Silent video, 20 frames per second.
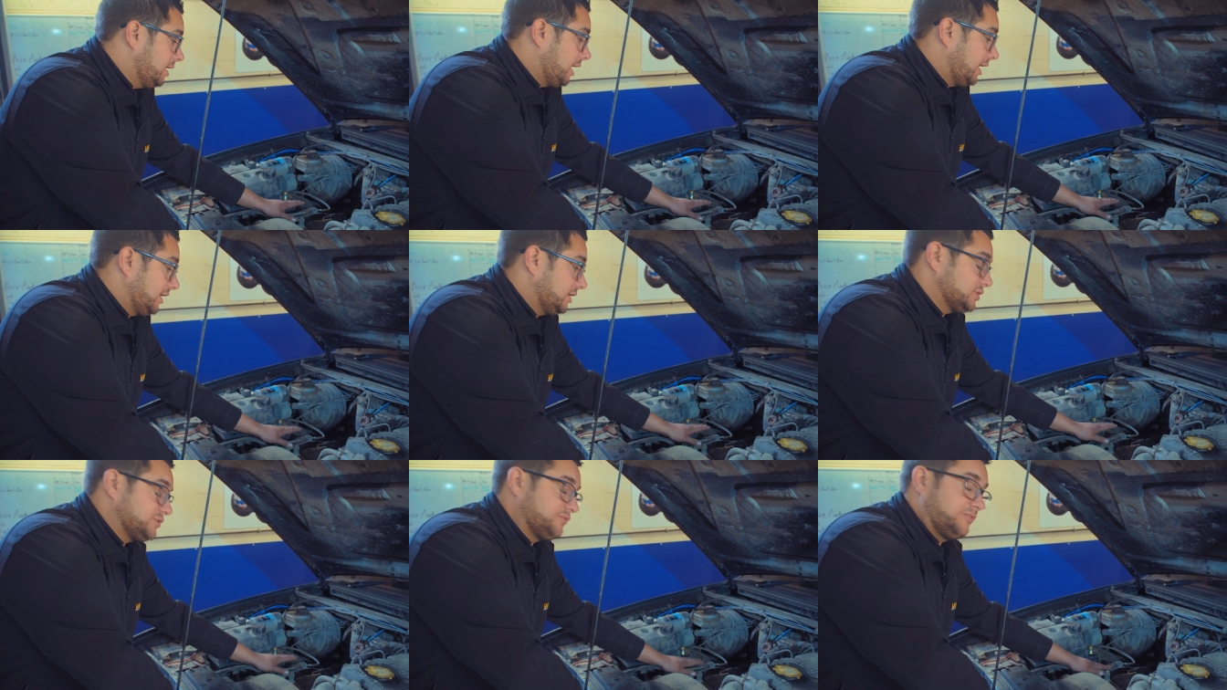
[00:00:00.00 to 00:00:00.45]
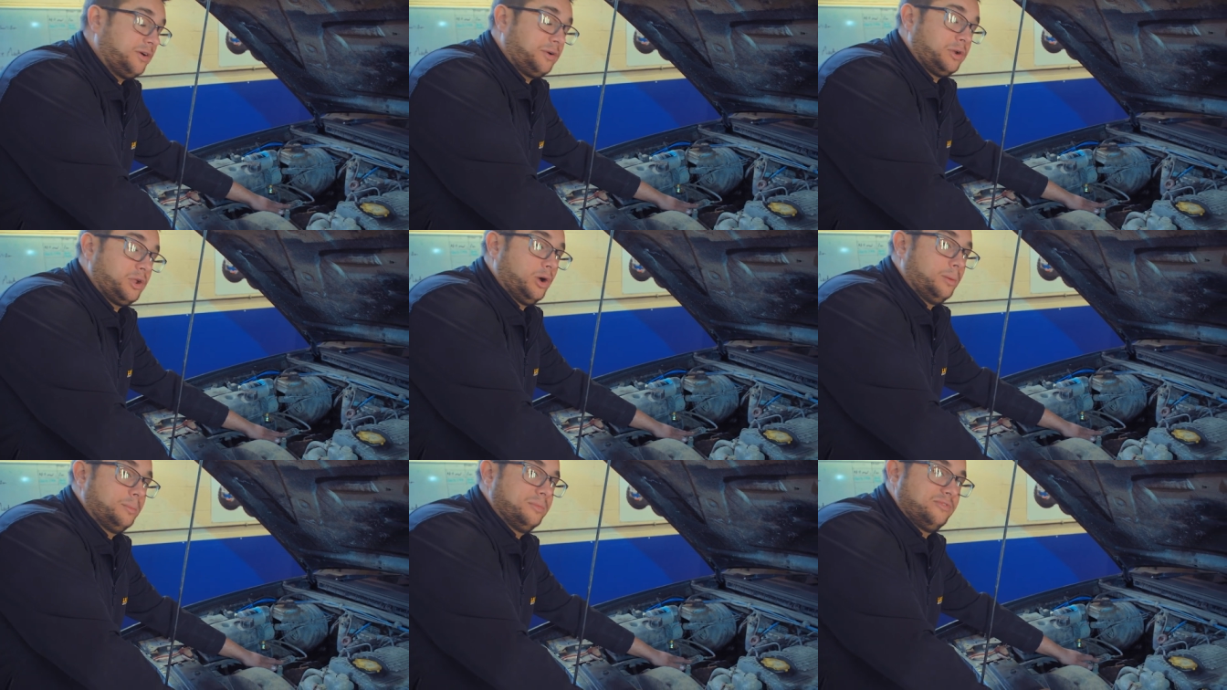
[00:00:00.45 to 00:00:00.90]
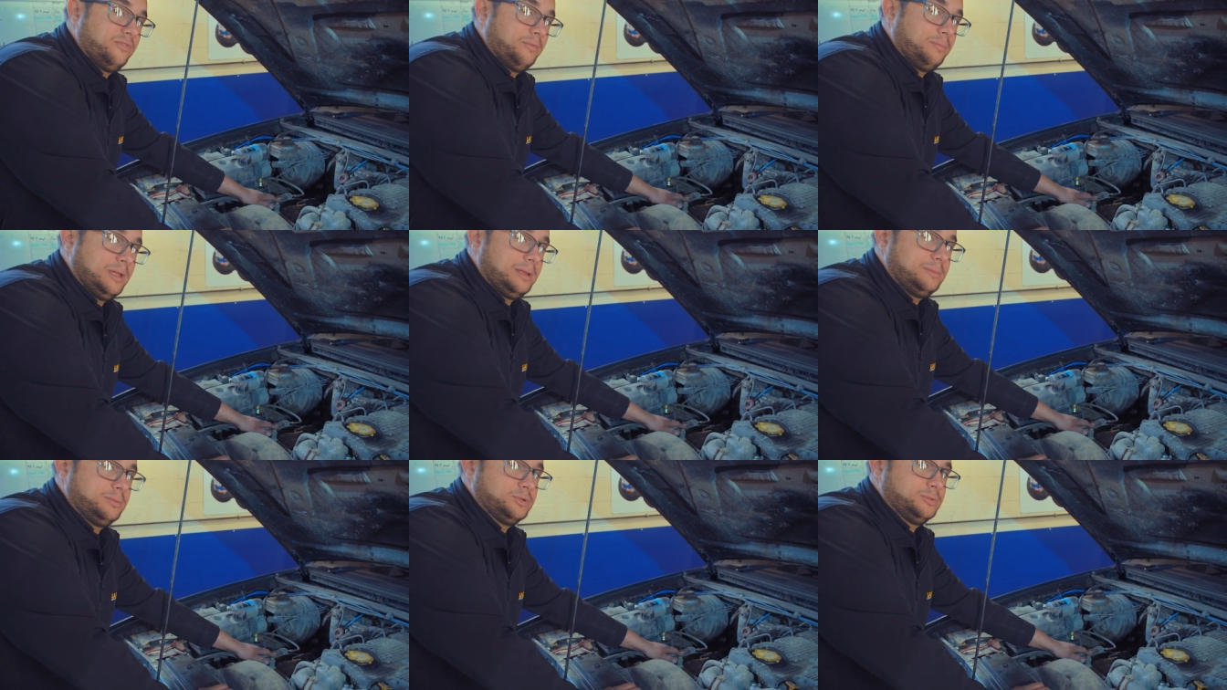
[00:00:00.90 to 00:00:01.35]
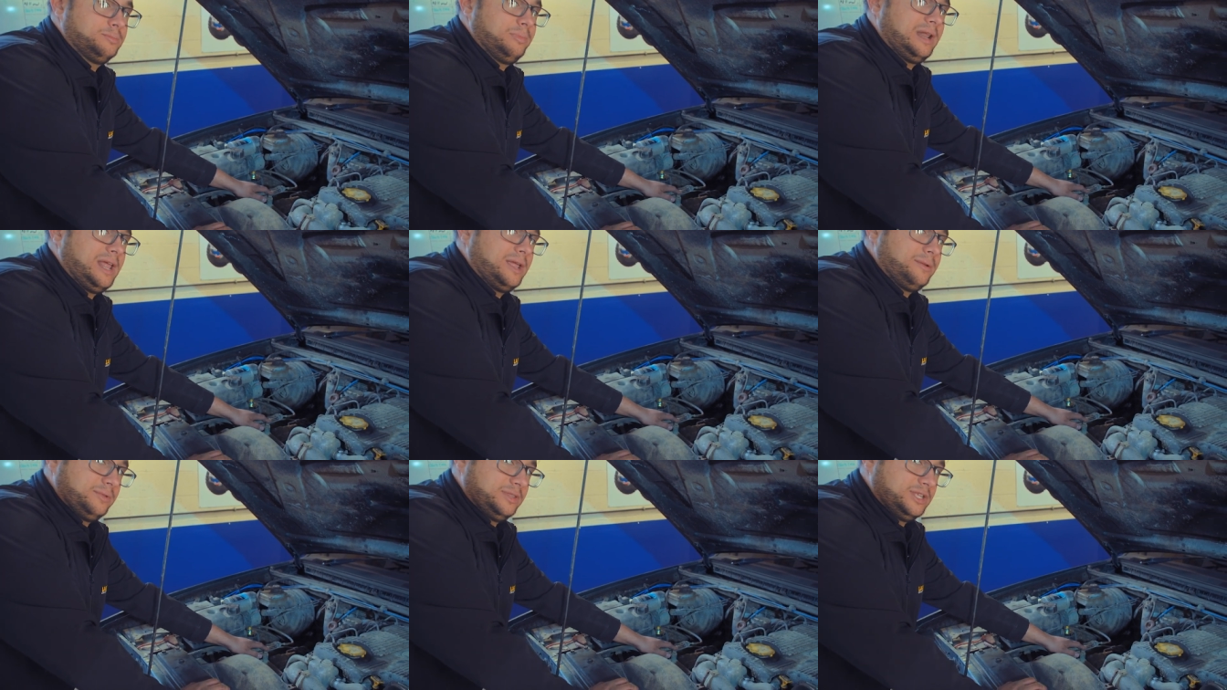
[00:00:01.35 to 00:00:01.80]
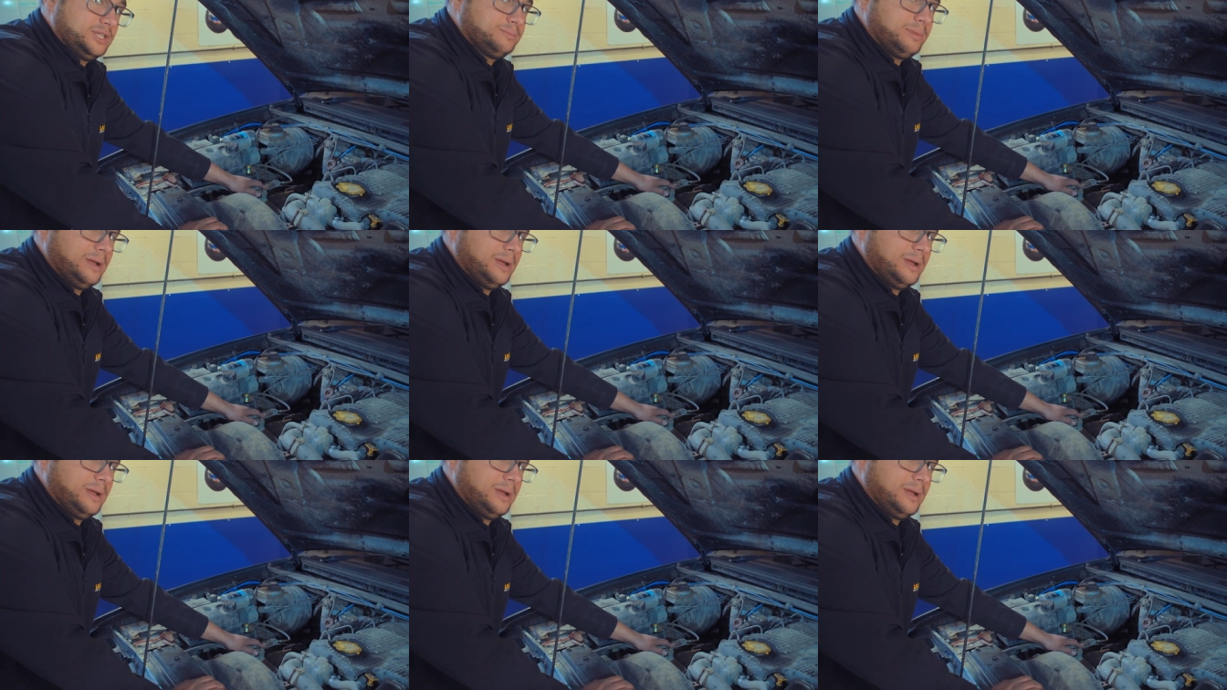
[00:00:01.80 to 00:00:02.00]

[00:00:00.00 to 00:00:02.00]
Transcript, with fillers: and it's very common for people to play with these